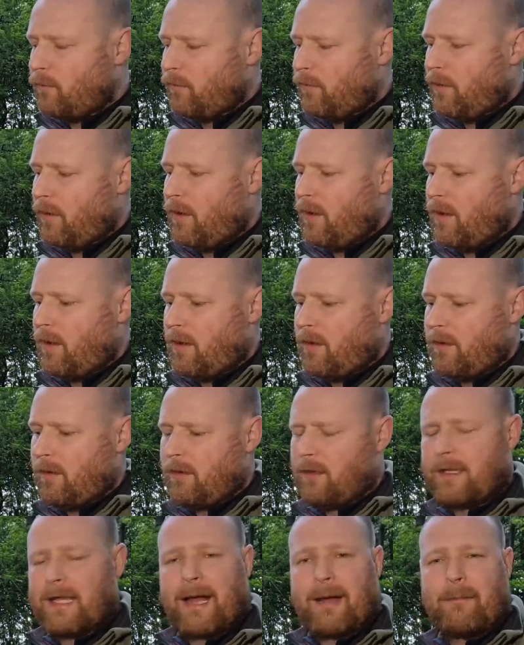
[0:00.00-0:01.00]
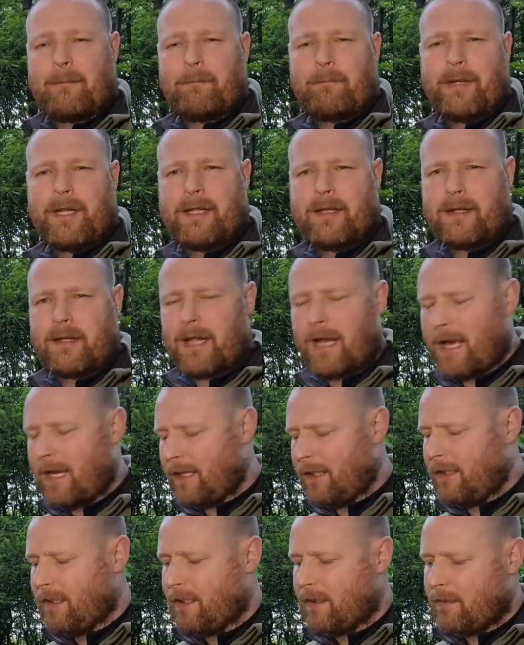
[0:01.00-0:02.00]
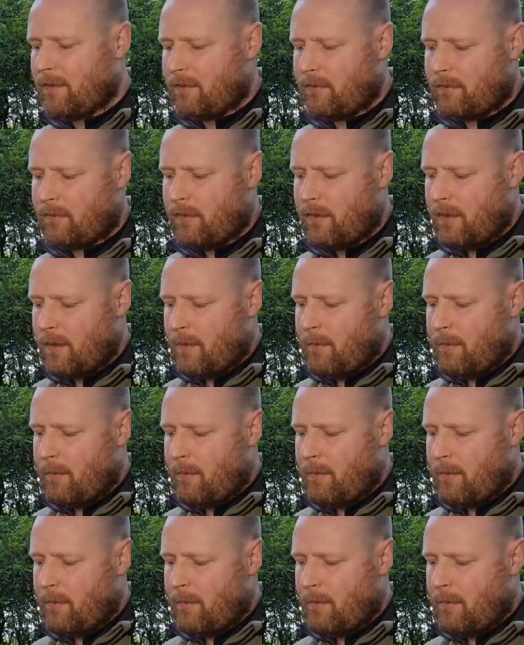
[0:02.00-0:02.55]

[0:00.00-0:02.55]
to camping and hiking and